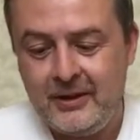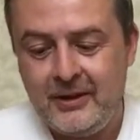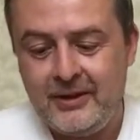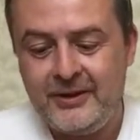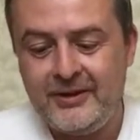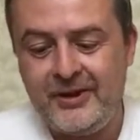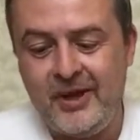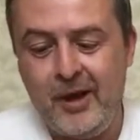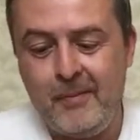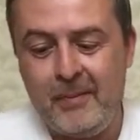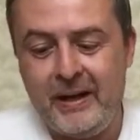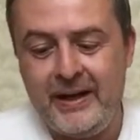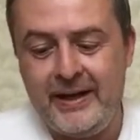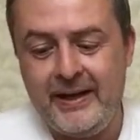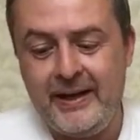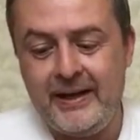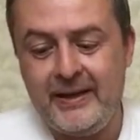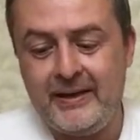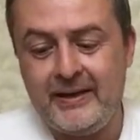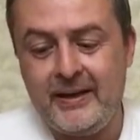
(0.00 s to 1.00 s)
Sir, may
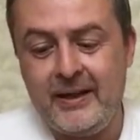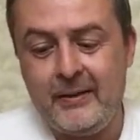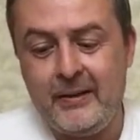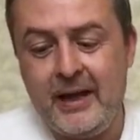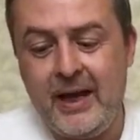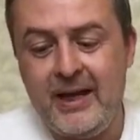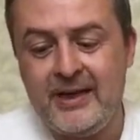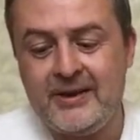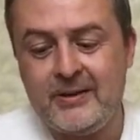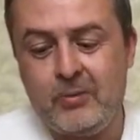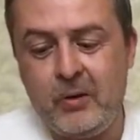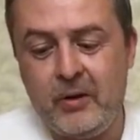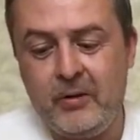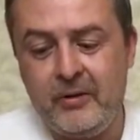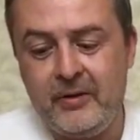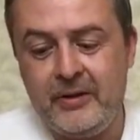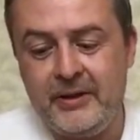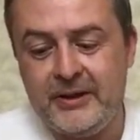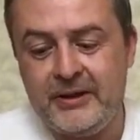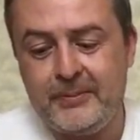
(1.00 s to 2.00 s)
I ask
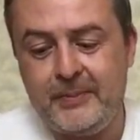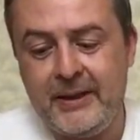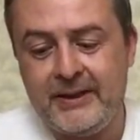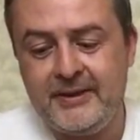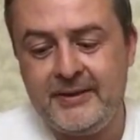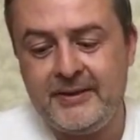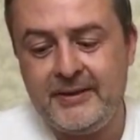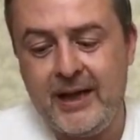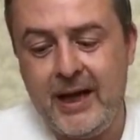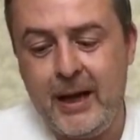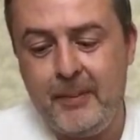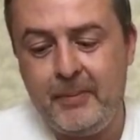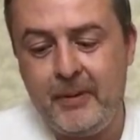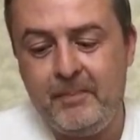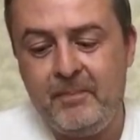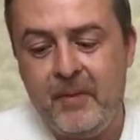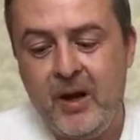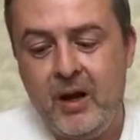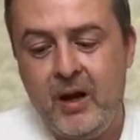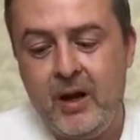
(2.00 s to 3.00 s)
what we're expecting to
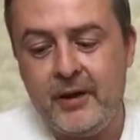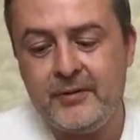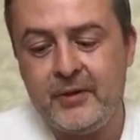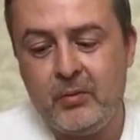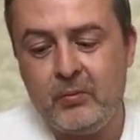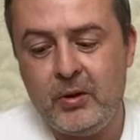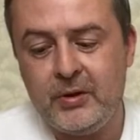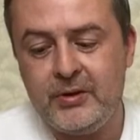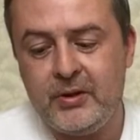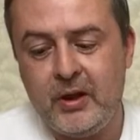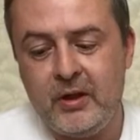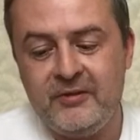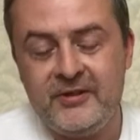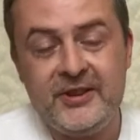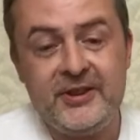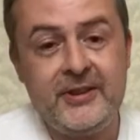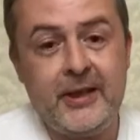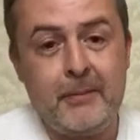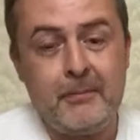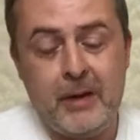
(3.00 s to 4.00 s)
happen? I don't want to
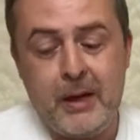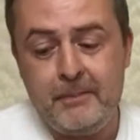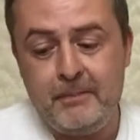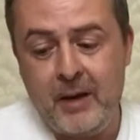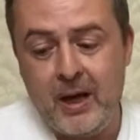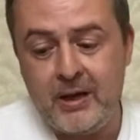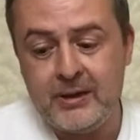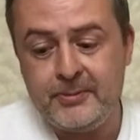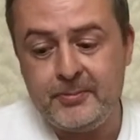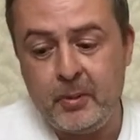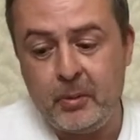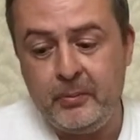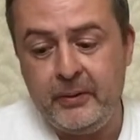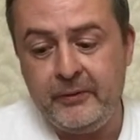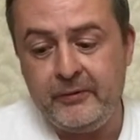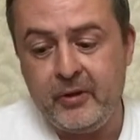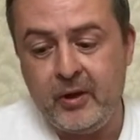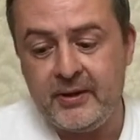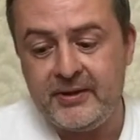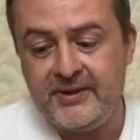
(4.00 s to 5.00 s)
overstep my bounds, but
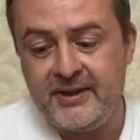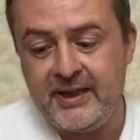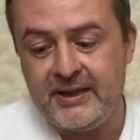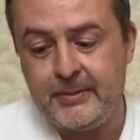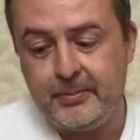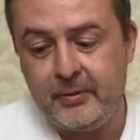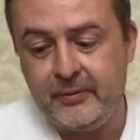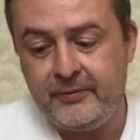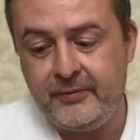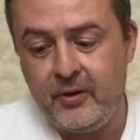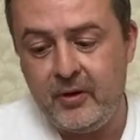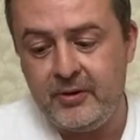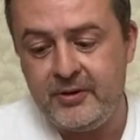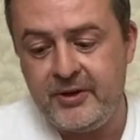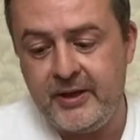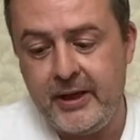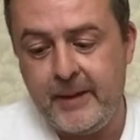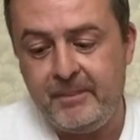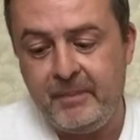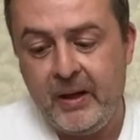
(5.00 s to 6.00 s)
we've got a sizeable
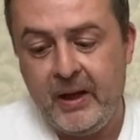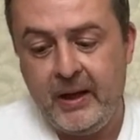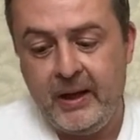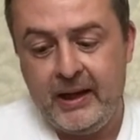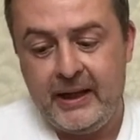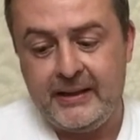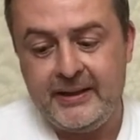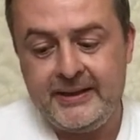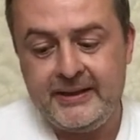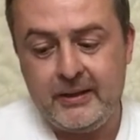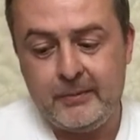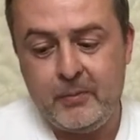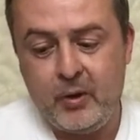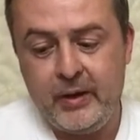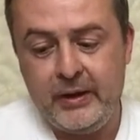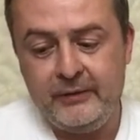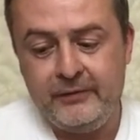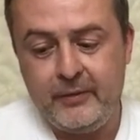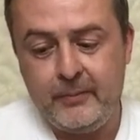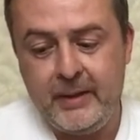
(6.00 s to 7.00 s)
force here. A little
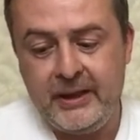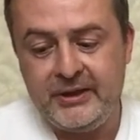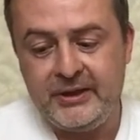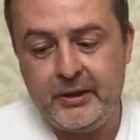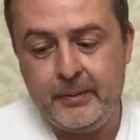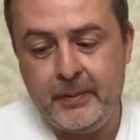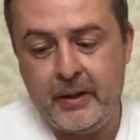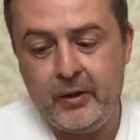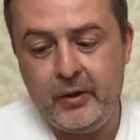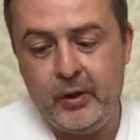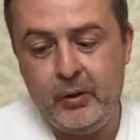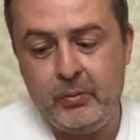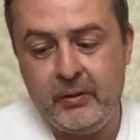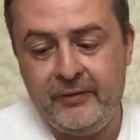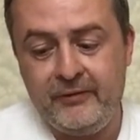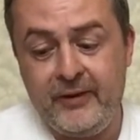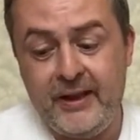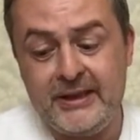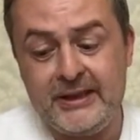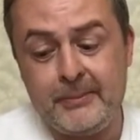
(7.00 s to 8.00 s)
more information about who we're
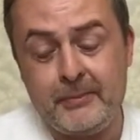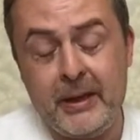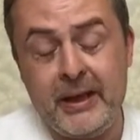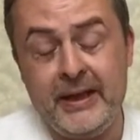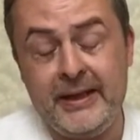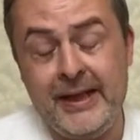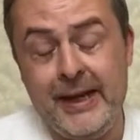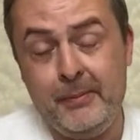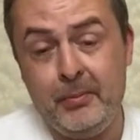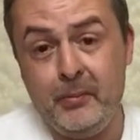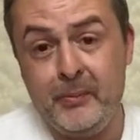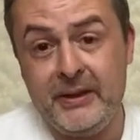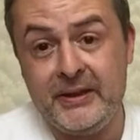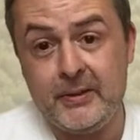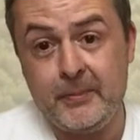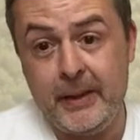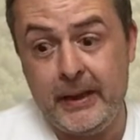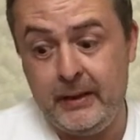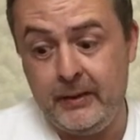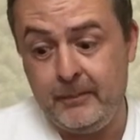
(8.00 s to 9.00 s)
facing might enable me
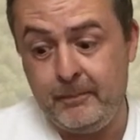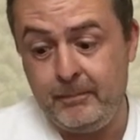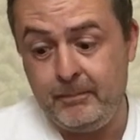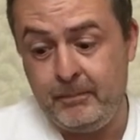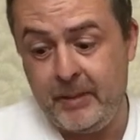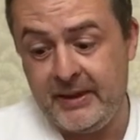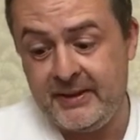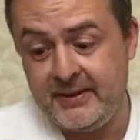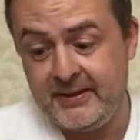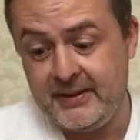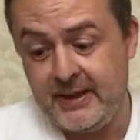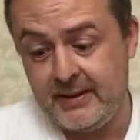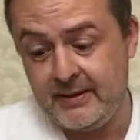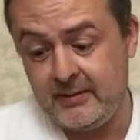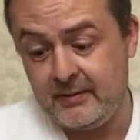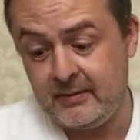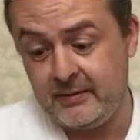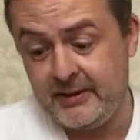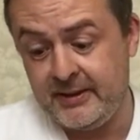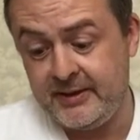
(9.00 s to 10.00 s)
to make better
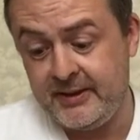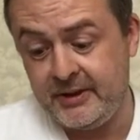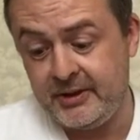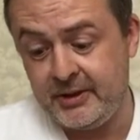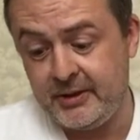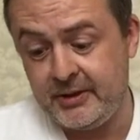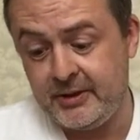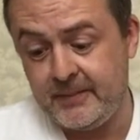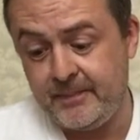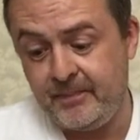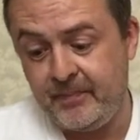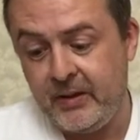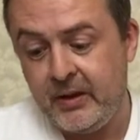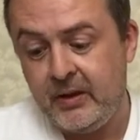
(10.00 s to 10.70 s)
tactical decisions.